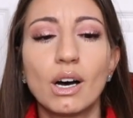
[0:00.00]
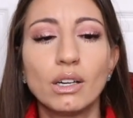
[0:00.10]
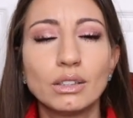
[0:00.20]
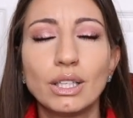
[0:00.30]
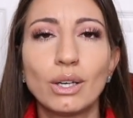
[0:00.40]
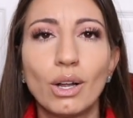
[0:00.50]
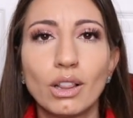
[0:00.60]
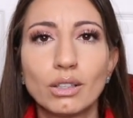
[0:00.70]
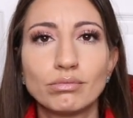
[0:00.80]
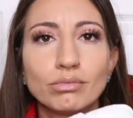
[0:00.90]
a
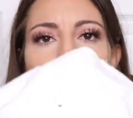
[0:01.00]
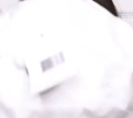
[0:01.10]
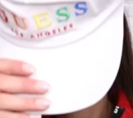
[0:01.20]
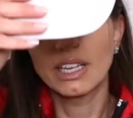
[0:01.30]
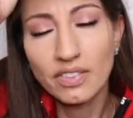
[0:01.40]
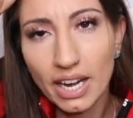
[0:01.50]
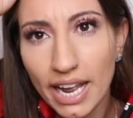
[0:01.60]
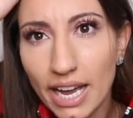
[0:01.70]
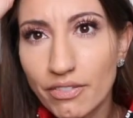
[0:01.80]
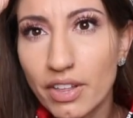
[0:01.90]
little wristlet that I
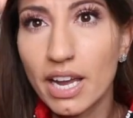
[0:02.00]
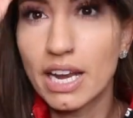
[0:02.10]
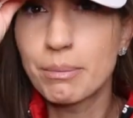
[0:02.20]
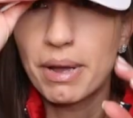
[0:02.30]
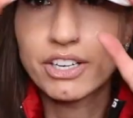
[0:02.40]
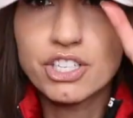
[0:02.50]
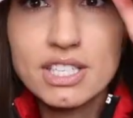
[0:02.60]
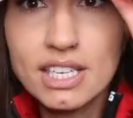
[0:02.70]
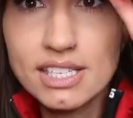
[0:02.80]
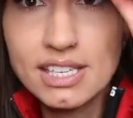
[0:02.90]
have that kind of
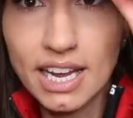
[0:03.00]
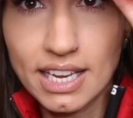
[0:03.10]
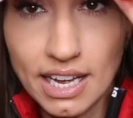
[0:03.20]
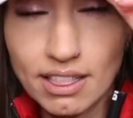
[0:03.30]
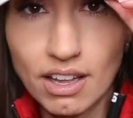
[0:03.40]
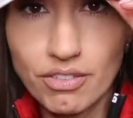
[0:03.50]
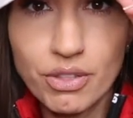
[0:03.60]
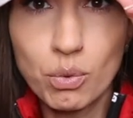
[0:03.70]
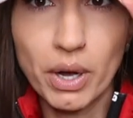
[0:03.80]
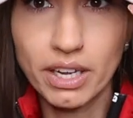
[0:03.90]
matches this, and I love
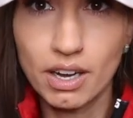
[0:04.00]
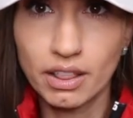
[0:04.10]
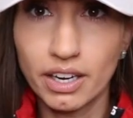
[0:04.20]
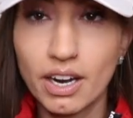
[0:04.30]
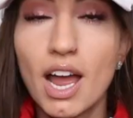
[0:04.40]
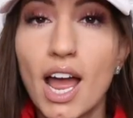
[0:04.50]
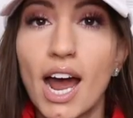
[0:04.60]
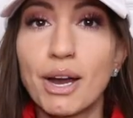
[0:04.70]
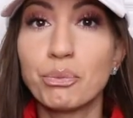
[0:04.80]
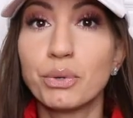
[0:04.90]
the white color.
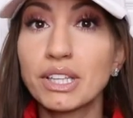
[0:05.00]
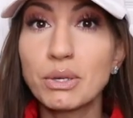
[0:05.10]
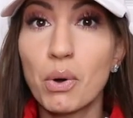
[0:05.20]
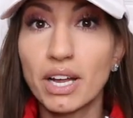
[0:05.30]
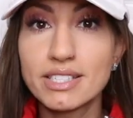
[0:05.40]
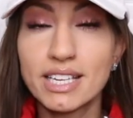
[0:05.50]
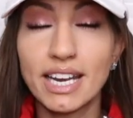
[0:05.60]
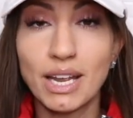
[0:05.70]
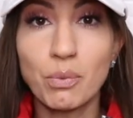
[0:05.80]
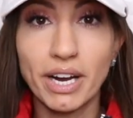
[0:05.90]
I really
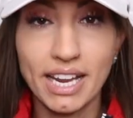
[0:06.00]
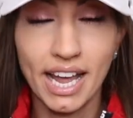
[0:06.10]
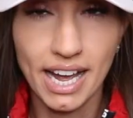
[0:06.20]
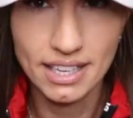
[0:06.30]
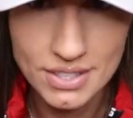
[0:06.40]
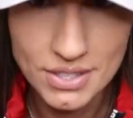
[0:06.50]
wanted a white hat,